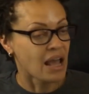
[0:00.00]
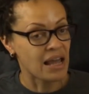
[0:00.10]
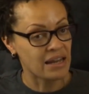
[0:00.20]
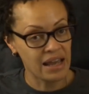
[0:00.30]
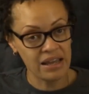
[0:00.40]

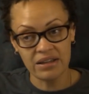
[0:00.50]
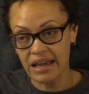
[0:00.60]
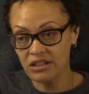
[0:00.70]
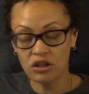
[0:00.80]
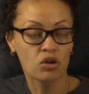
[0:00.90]
and they
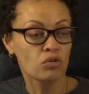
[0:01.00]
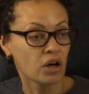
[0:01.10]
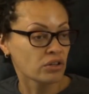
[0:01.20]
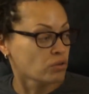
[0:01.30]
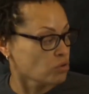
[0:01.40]
exclude
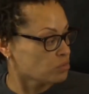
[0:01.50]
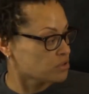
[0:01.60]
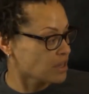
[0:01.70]
other groups.